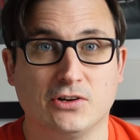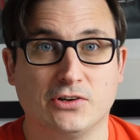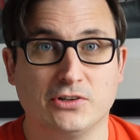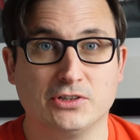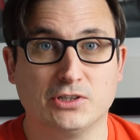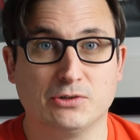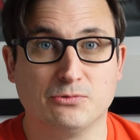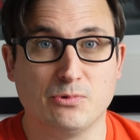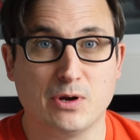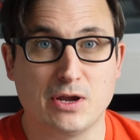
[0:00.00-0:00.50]

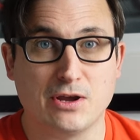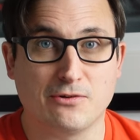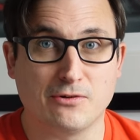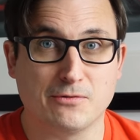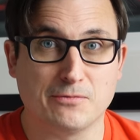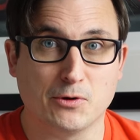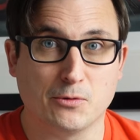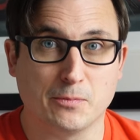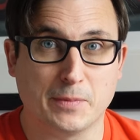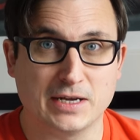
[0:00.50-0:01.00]
on the rear
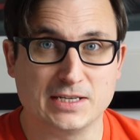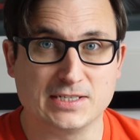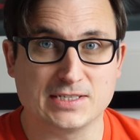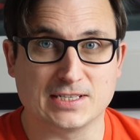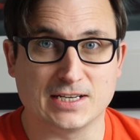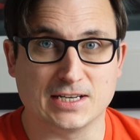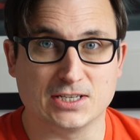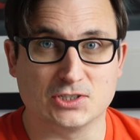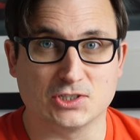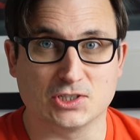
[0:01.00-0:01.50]
of your base
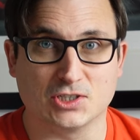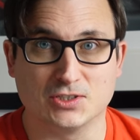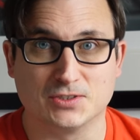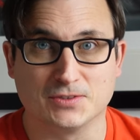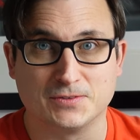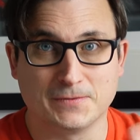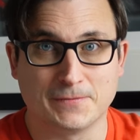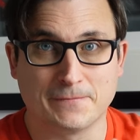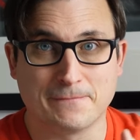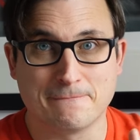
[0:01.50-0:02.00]
station.
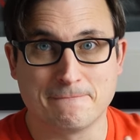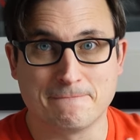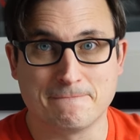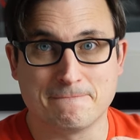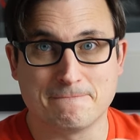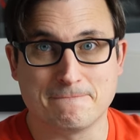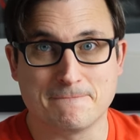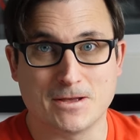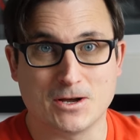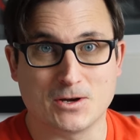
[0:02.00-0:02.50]

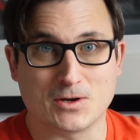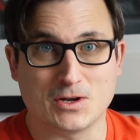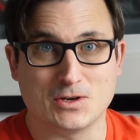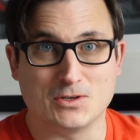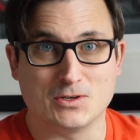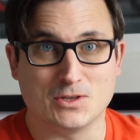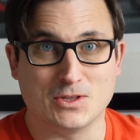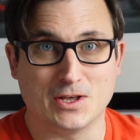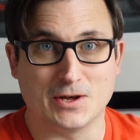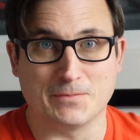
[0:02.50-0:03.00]
I'll go
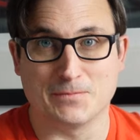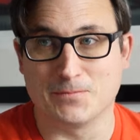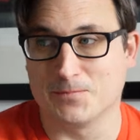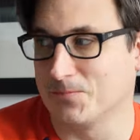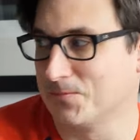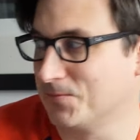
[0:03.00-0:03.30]
and do that.